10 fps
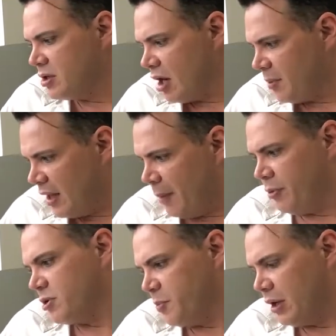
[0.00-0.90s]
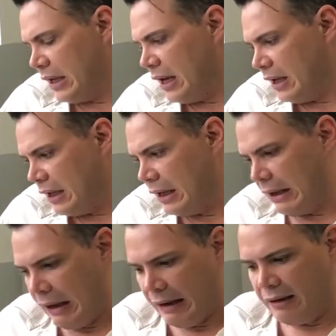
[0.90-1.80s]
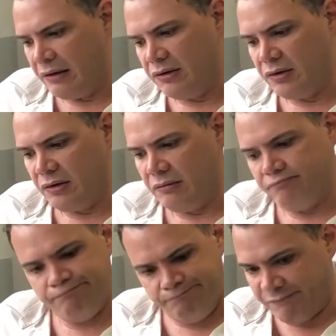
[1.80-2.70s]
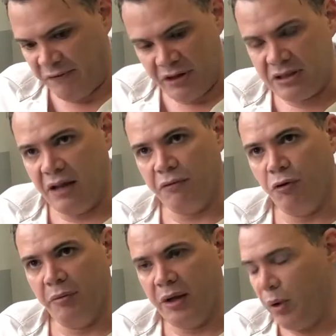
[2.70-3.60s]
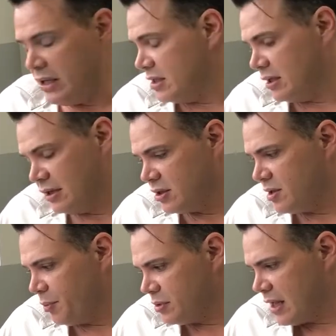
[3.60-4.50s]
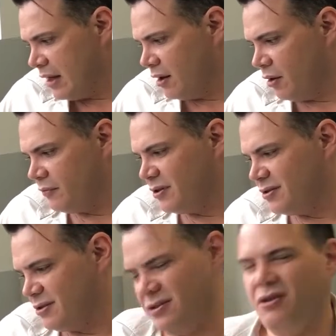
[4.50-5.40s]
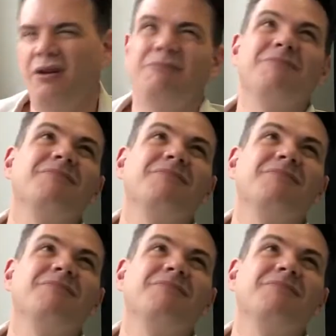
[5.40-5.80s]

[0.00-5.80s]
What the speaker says: He's going to be up on the speed again here, and if he's in that form, he wins. It's as simple as that. Now I have to decide.